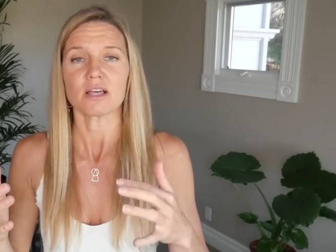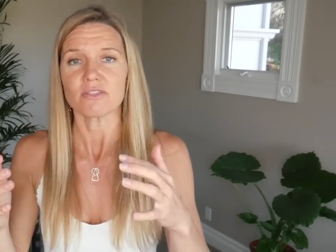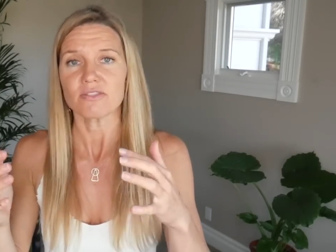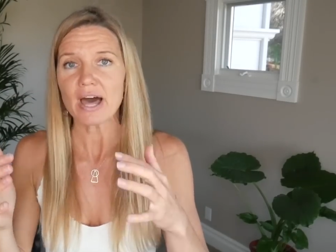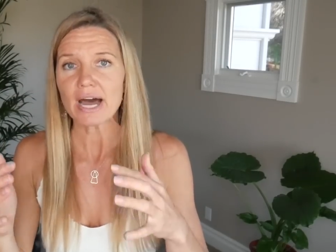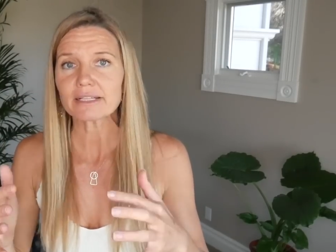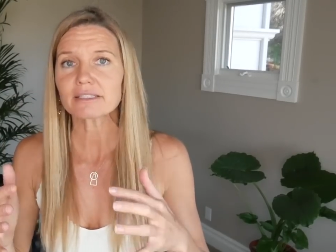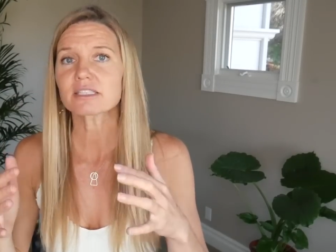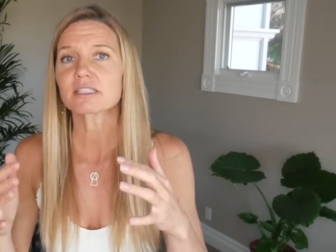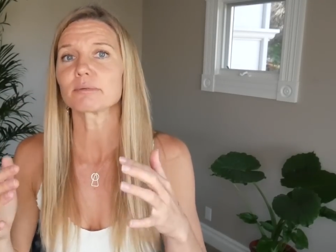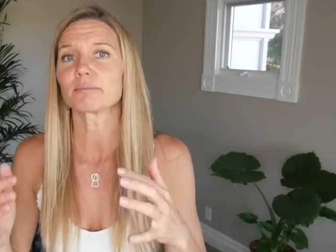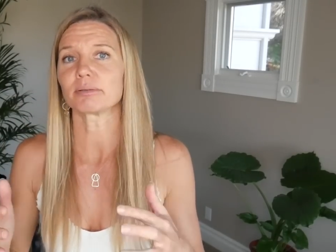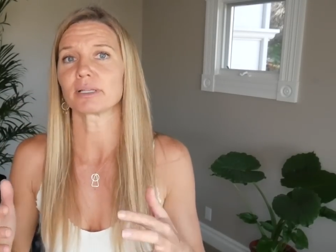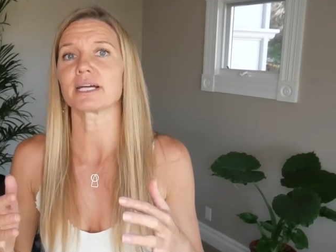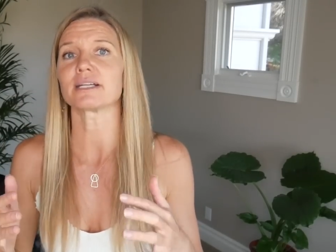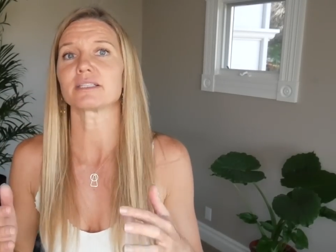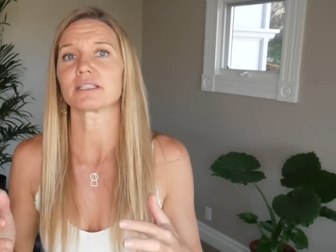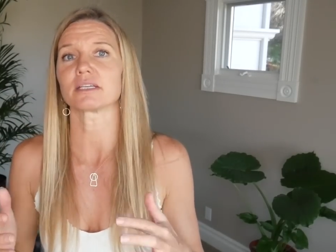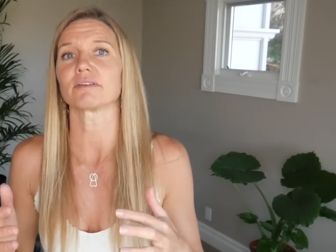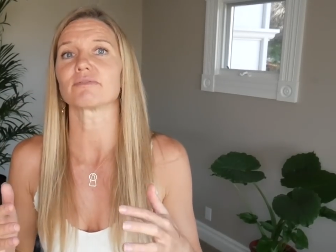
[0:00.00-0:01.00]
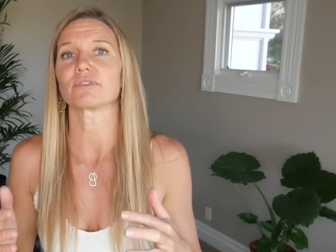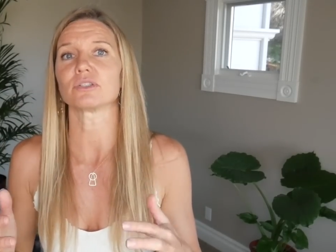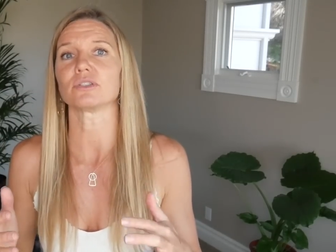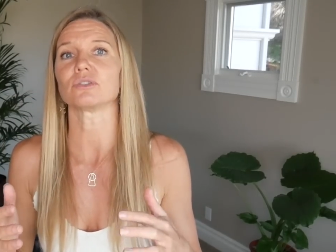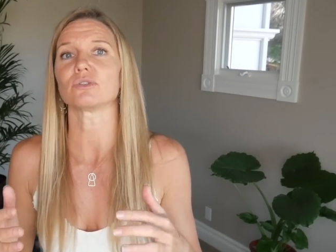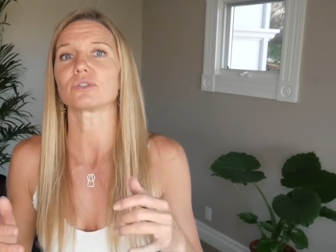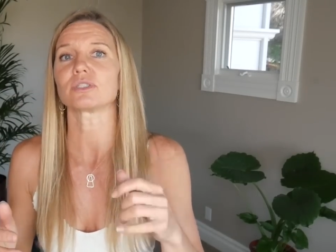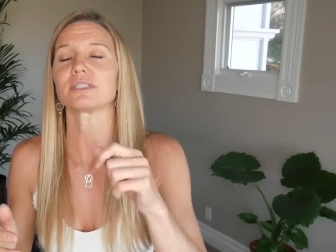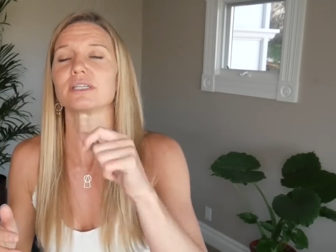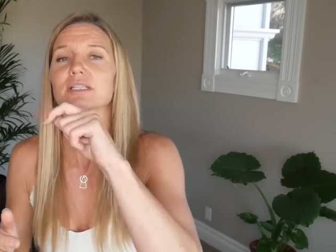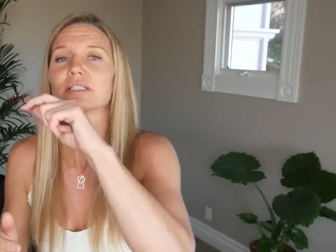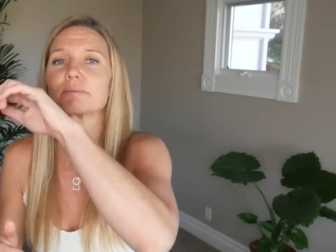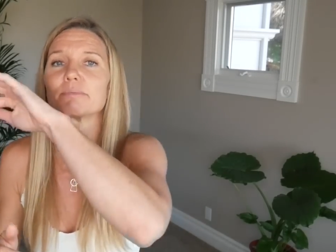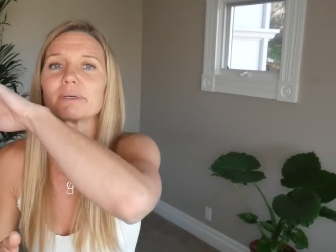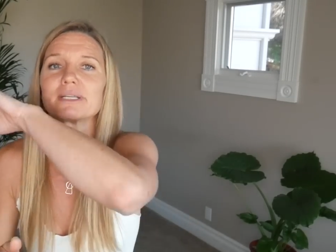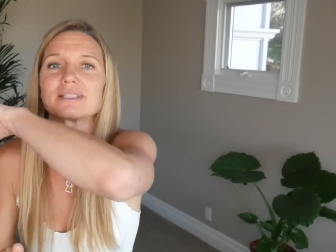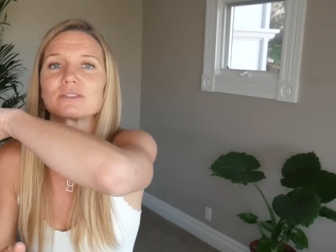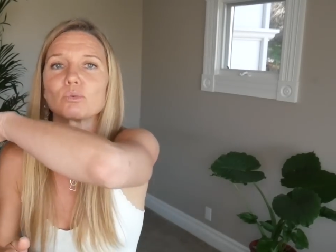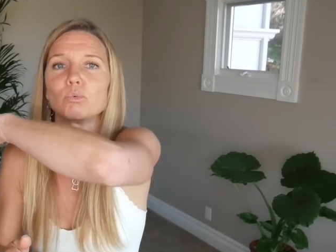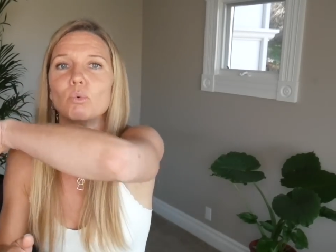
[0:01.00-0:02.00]
That's the planting of the new seeds,
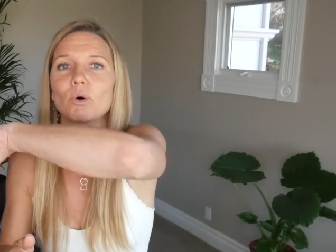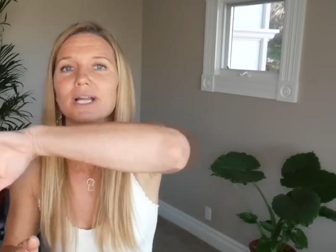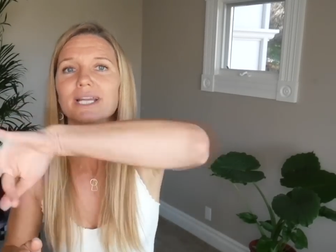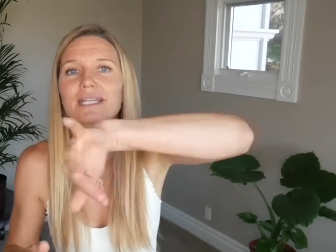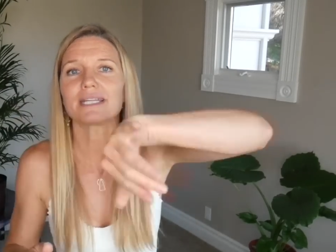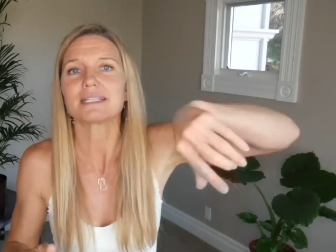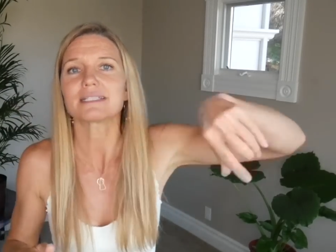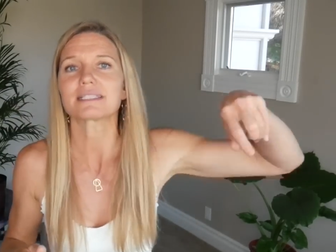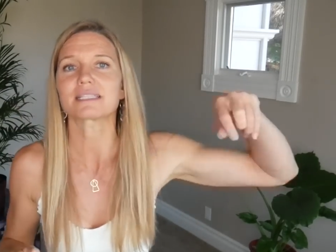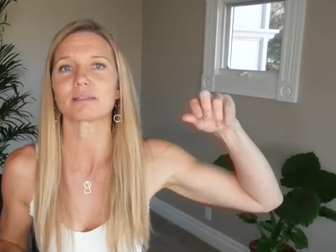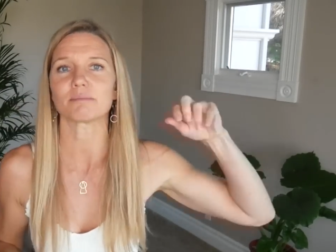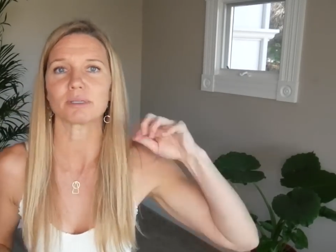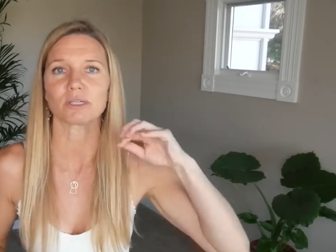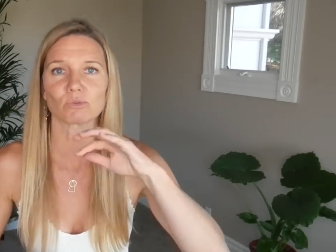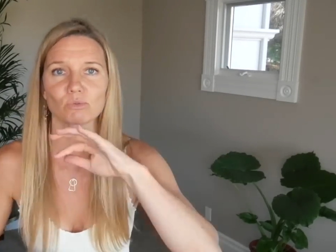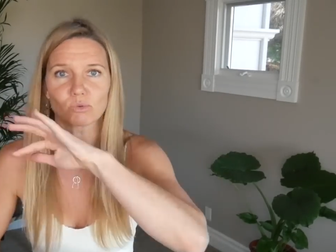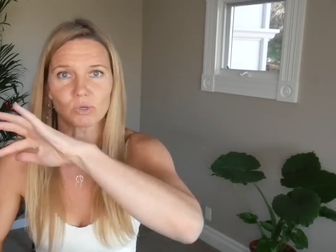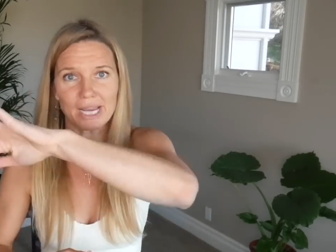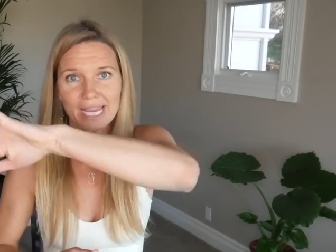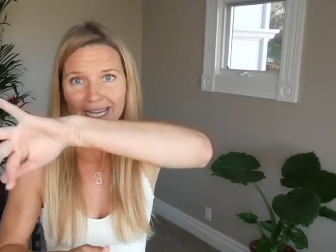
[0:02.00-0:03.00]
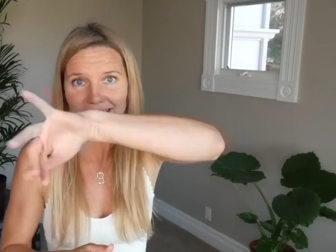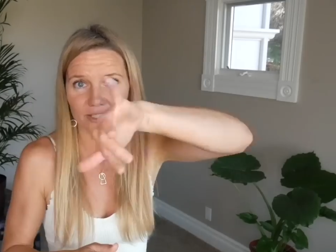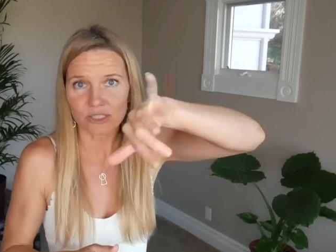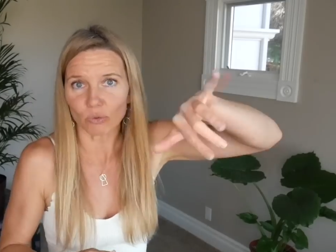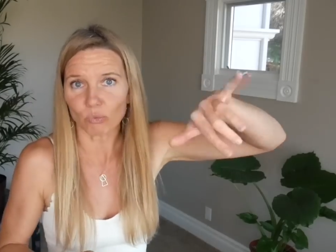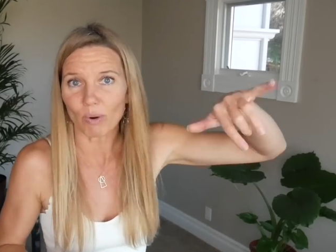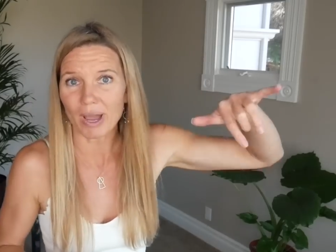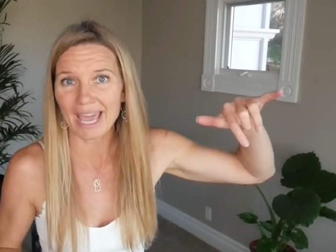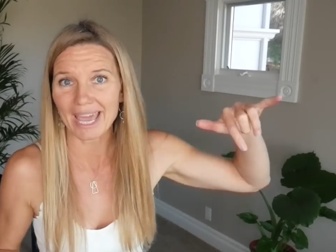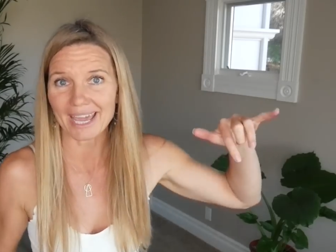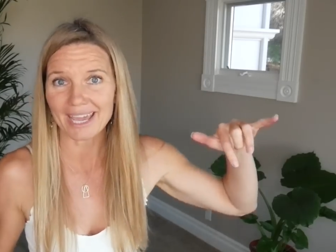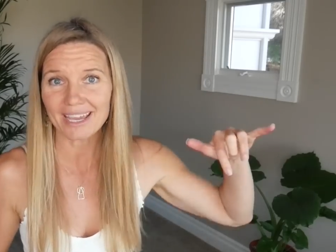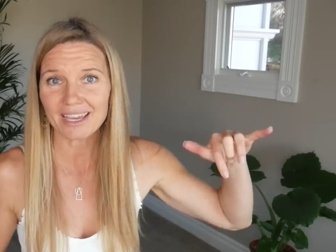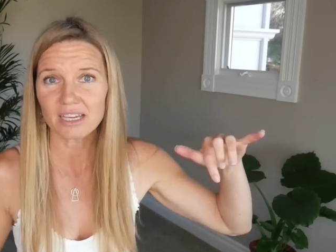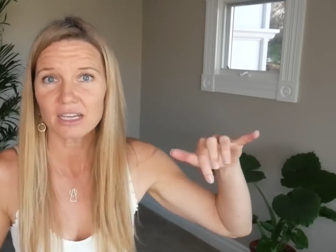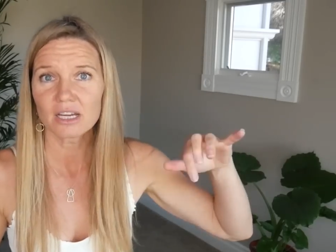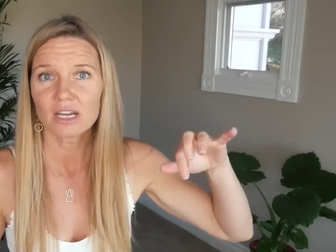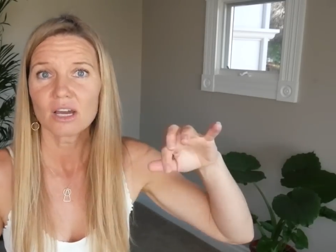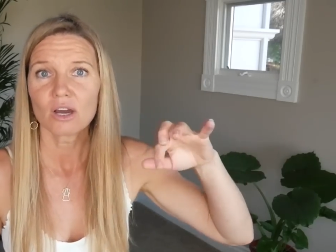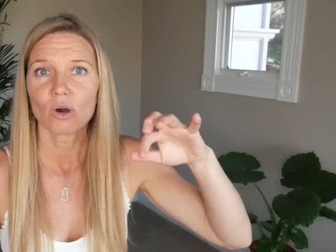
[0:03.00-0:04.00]
but it's what needs to be raked away,